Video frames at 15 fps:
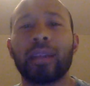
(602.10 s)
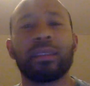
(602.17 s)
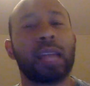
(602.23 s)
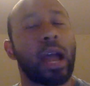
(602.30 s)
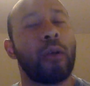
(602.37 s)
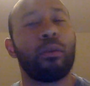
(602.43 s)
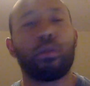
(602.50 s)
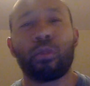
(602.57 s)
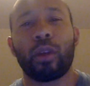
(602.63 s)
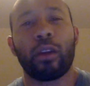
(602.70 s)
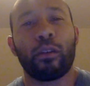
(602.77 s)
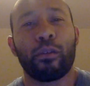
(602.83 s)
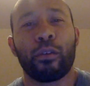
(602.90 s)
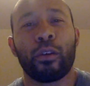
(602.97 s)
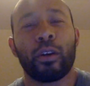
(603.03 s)
I said, I was
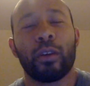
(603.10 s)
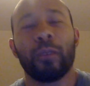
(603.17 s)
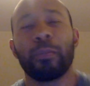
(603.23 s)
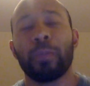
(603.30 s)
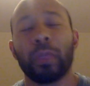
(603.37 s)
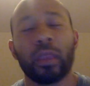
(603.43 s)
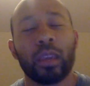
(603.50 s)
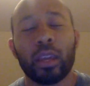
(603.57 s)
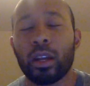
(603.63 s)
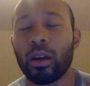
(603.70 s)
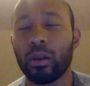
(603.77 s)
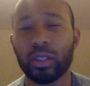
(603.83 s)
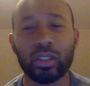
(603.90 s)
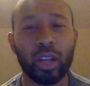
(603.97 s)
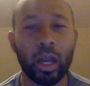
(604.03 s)
working for,
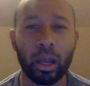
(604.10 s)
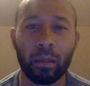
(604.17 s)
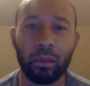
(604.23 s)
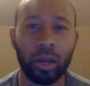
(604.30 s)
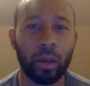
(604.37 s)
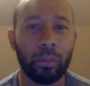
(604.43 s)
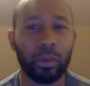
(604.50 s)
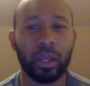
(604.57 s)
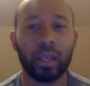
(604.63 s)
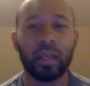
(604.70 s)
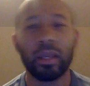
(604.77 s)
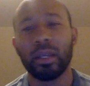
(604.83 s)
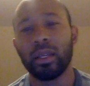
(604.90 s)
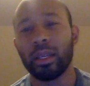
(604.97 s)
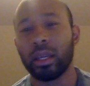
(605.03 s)
a startup company,
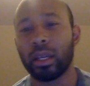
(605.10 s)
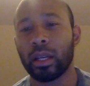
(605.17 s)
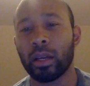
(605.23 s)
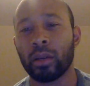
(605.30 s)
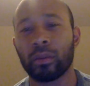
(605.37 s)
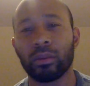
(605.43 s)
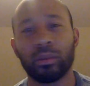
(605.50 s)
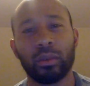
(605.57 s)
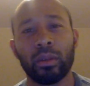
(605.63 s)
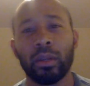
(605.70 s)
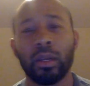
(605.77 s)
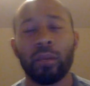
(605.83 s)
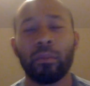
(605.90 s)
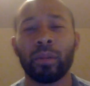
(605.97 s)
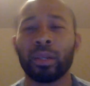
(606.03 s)

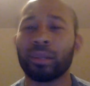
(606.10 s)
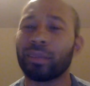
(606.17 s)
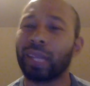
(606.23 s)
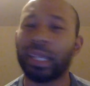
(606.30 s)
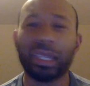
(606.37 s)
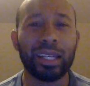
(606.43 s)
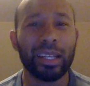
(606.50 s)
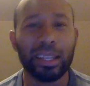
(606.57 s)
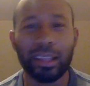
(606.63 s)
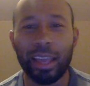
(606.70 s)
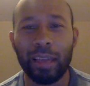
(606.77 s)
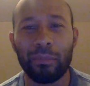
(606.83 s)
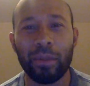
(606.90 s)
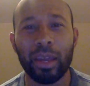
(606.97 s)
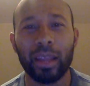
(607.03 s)
But at the end of the
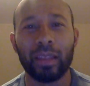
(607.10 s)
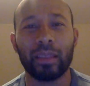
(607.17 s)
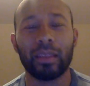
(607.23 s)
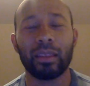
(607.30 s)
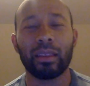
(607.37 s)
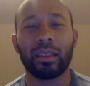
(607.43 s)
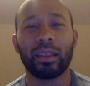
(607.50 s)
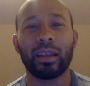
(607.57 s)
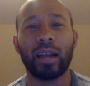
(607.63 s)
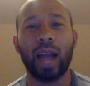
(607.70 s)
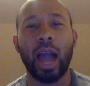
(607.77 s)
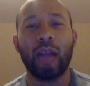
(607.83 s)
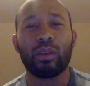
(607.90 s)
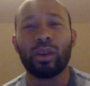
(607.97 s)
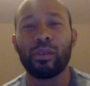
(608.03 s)
day, man,
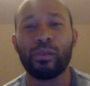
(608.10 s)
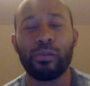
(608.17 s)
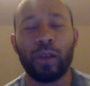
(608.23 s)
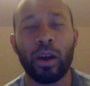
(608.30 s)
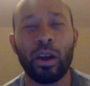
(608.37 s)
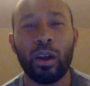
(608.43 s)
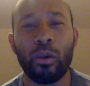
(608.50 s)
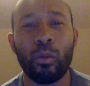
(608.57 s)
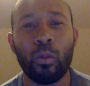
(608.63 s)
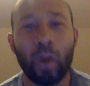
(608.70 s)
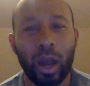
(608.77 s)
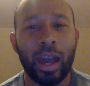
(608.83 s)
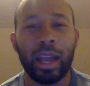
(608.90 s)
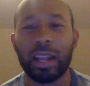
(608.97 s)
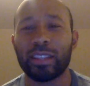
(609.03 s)
I don't give a fuck
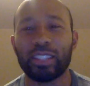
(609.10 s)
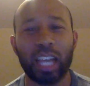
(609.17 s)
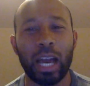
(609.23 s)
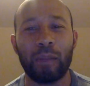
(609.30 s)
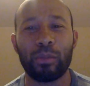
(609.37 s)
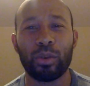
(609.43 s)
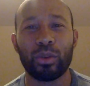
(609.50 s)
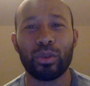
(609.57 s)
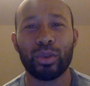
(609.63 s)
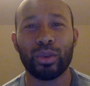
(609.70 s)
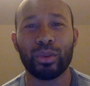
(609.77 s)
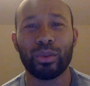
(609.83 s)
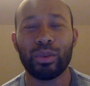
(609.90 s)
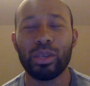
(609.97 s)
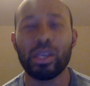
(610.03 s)
what kind of job you
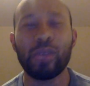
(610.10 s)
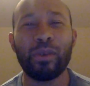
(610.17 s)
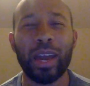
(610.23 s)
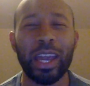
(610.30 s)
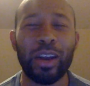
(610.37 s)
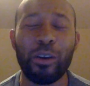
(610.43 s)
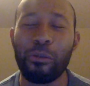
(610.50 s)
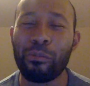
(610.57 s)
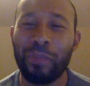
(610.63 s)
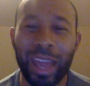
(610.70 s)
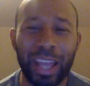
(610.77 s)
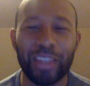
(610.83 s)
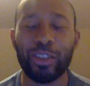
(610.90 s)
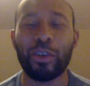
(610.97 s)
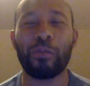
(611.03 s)
do. You ain't gonna
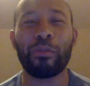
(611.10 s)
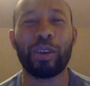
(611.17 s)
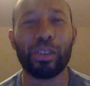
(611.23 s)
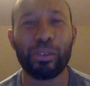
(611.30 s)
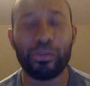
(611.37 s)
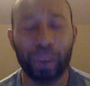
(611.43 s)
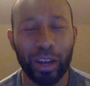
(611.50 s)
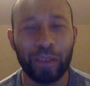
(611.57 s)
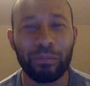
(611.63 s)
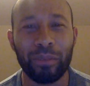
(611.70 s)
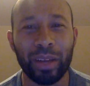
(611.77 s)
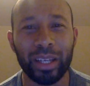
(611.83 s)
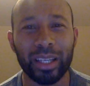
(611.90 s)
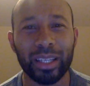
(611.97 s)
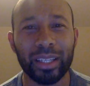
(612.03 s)
make no motherfucking
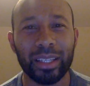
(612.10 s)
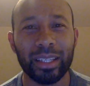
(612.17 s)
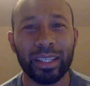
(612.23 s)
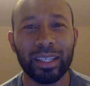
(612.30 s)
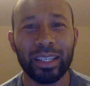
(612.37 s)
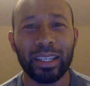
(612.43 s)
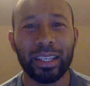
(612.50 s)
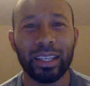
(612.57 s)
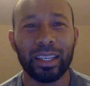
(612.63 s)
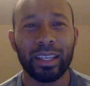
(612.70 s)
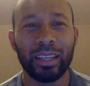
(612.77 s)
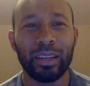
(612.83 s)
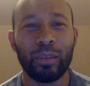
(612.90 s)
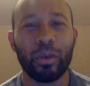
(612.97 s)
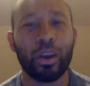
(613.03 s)
money
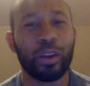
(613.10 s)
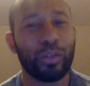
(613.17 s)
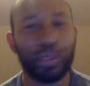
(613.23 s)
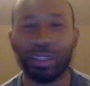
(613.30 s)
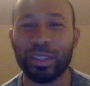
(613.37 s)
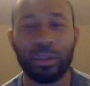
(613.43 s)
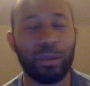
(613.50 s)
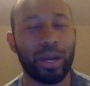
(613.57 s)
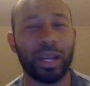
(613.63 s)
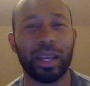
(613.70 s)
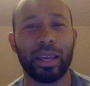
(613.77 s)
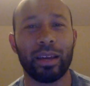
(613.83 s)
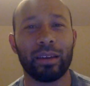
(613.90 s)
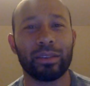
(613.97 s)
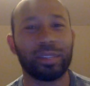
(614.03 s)
working for somebody
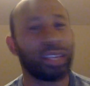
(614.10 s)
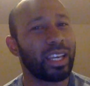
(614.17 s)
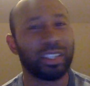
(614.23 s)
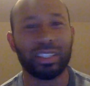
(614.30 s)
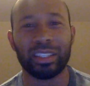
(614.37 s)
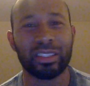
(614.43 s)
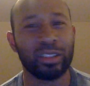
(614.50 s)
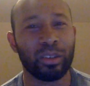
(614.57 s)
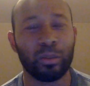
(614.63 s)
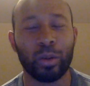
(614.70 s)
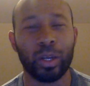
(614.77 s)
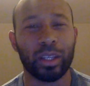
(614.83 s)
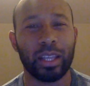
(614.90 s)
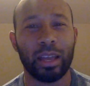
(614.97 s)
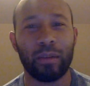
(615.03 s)
else. It just don't
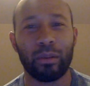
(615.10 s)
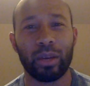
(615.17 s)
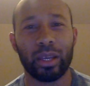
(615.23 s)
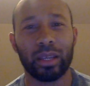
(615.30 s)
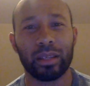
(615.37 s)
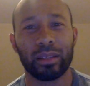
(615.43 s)
work that way.